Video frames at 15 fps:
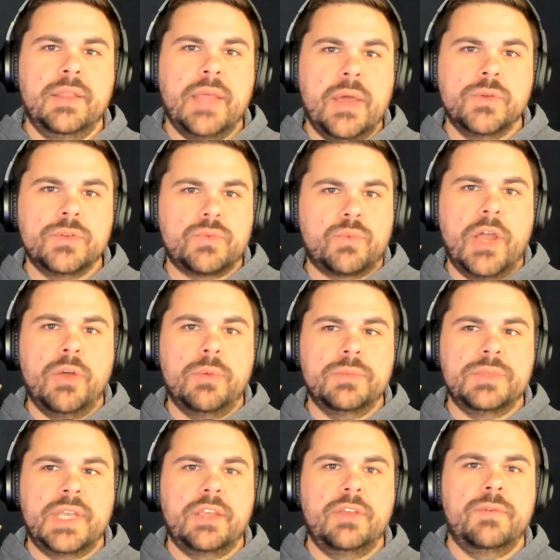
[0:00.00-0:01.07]
those
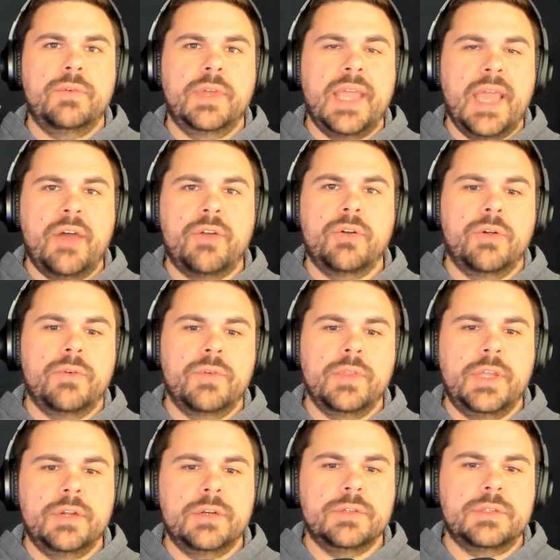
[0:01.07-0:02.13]
realms that you've encountered over the
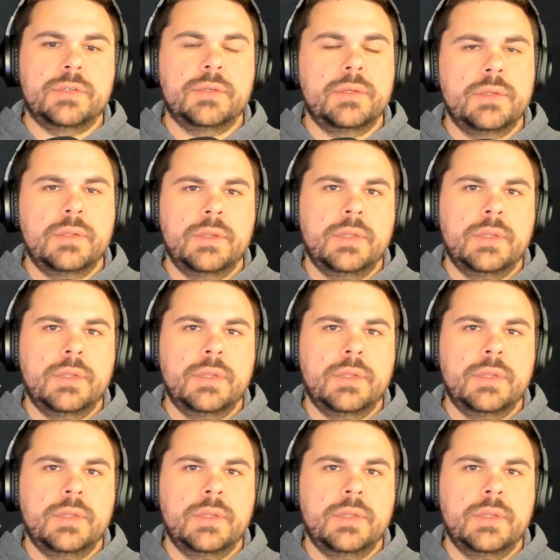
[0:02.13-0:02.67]
years?